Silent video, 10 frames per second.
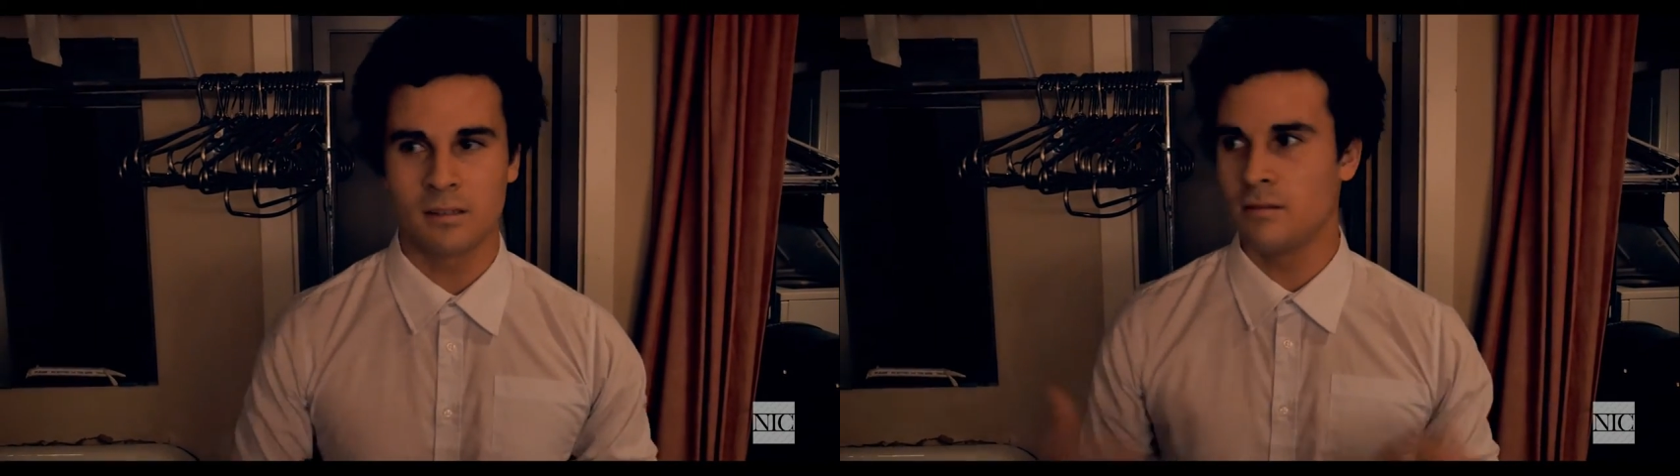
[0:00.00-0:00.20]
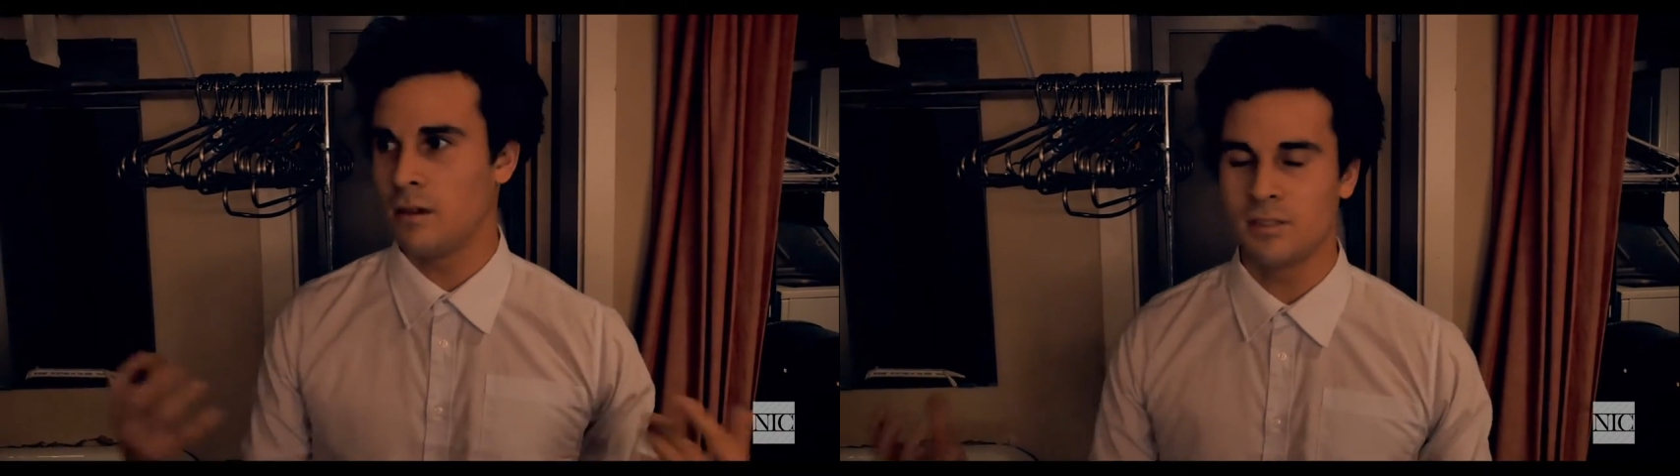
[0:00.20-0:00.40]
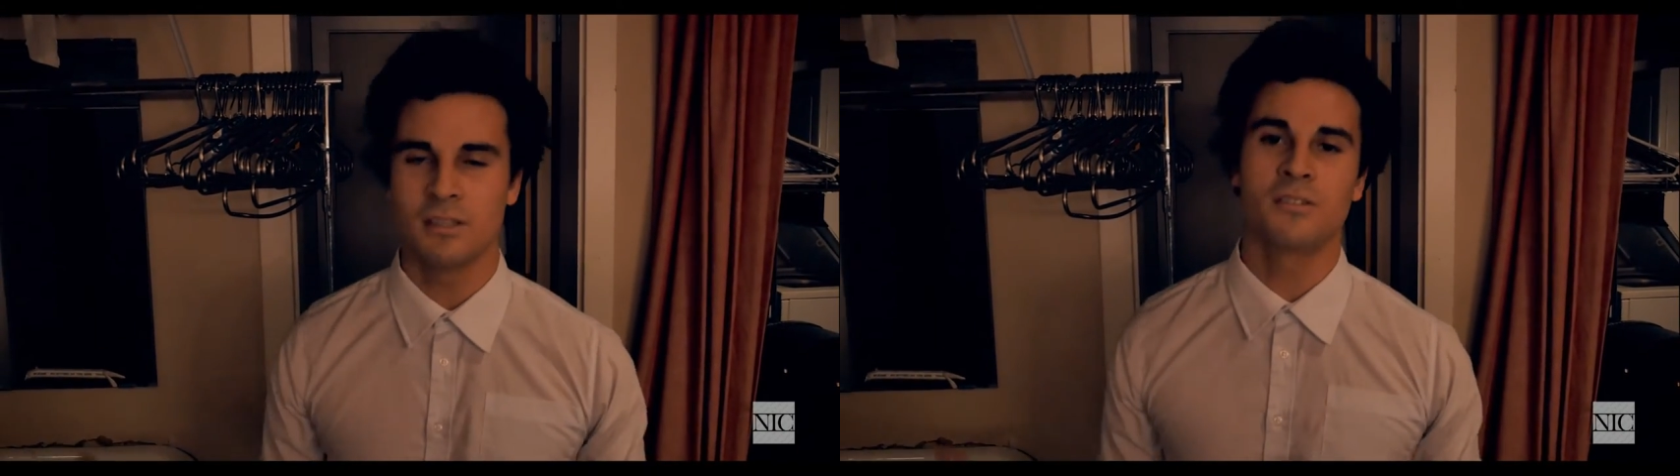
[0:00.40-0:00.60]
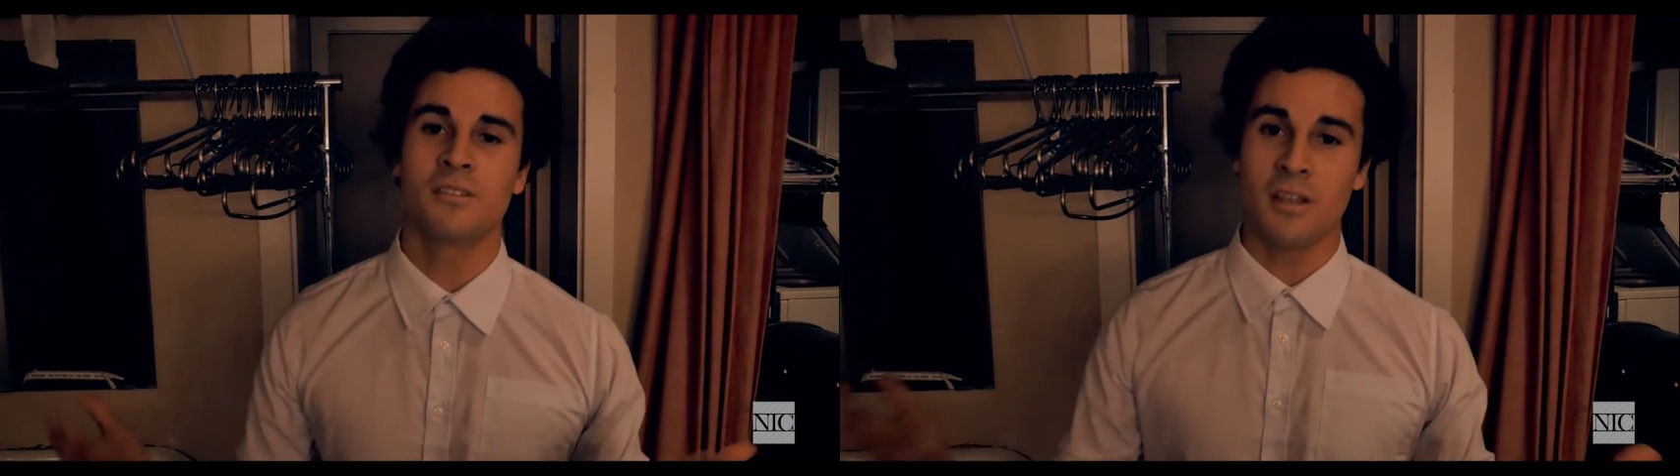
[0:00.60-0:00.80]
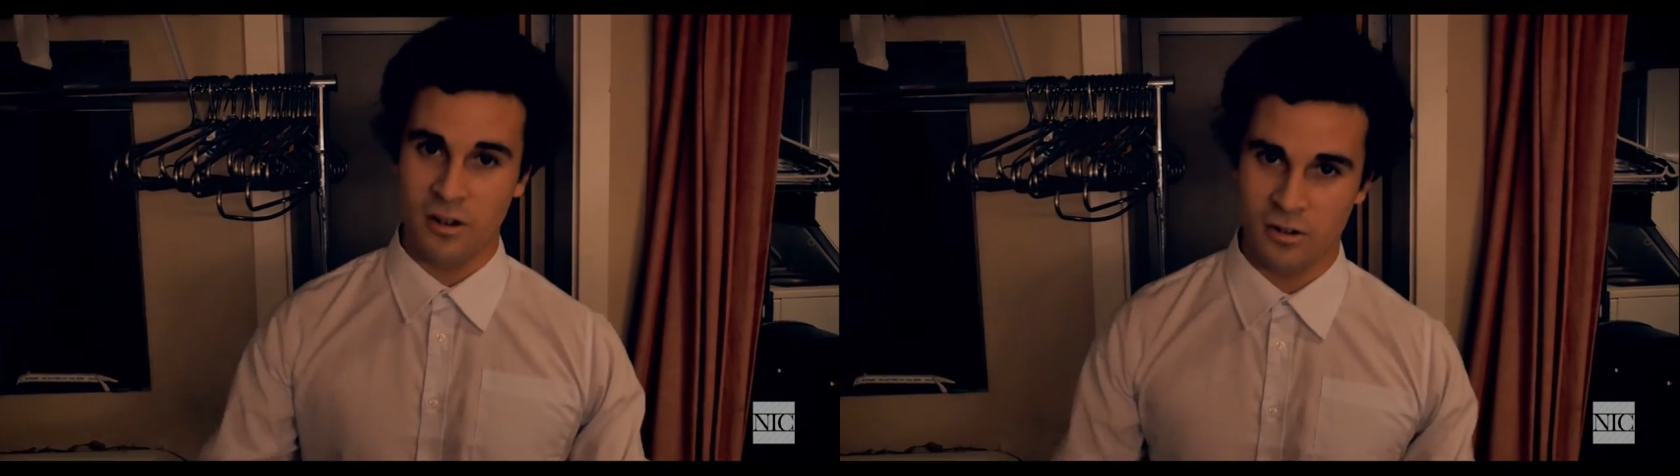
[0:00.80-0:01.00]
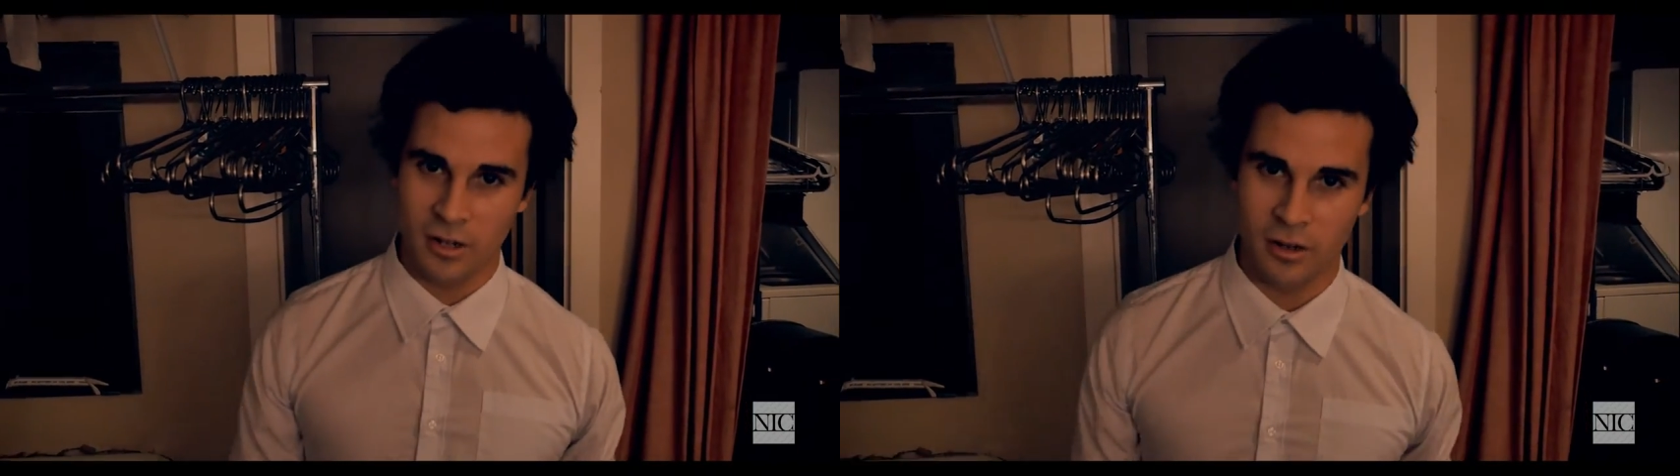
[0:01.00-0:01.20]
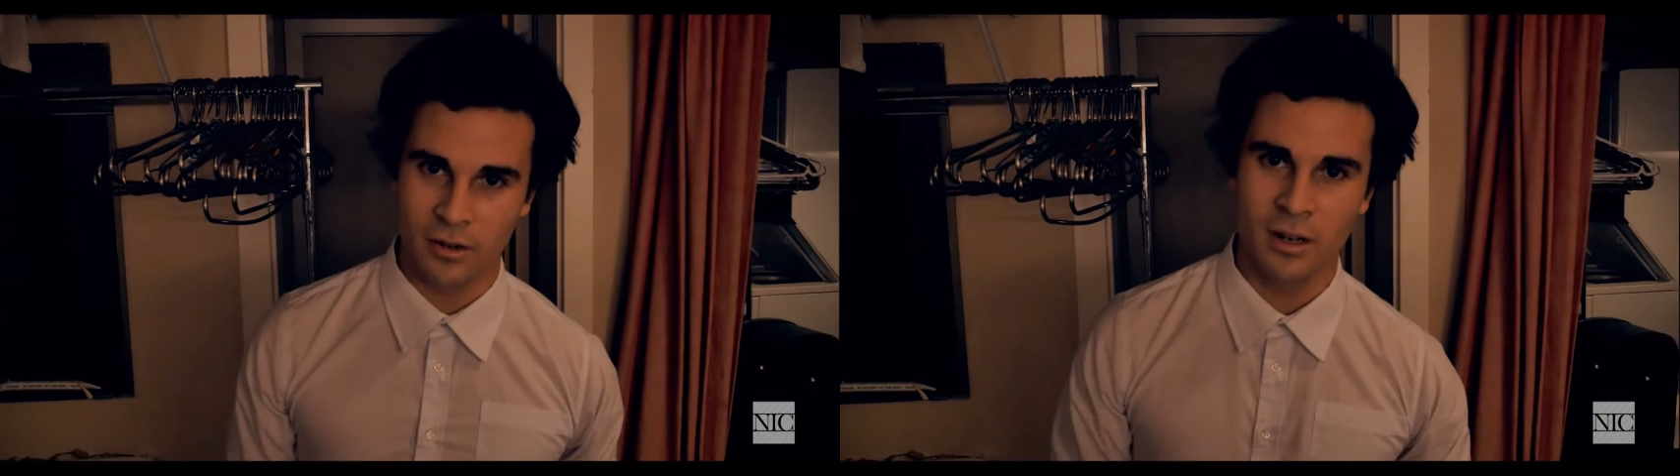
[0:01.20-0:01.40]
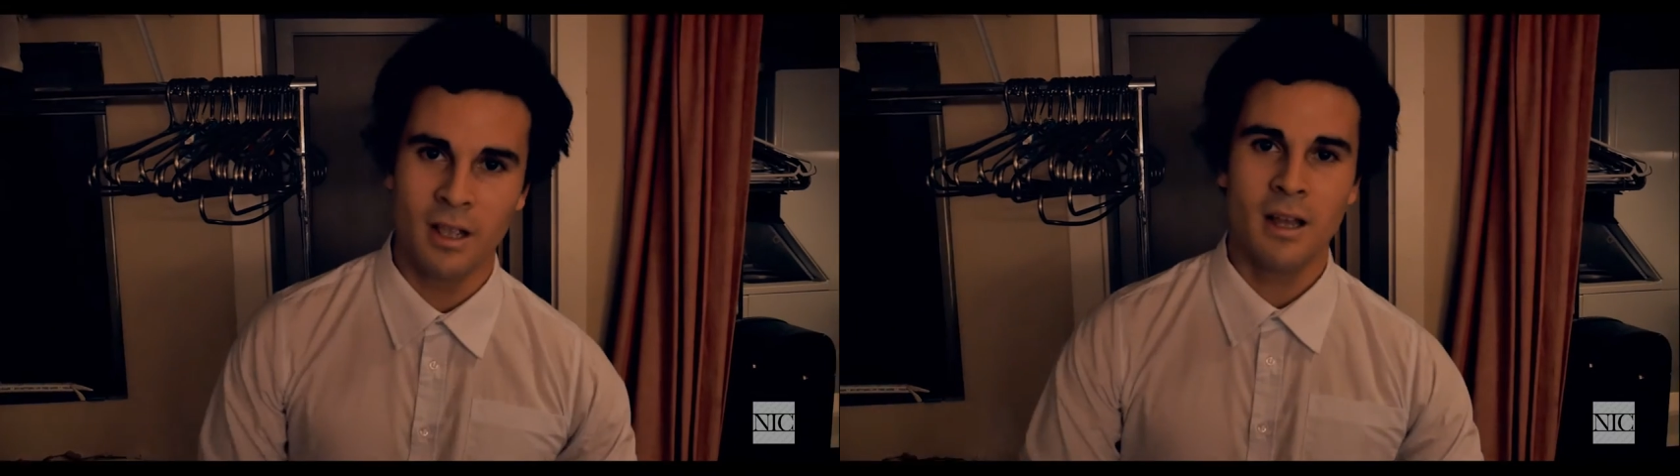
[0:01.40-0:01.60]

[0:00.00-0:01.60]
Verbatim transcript: Because obviously there's theater here.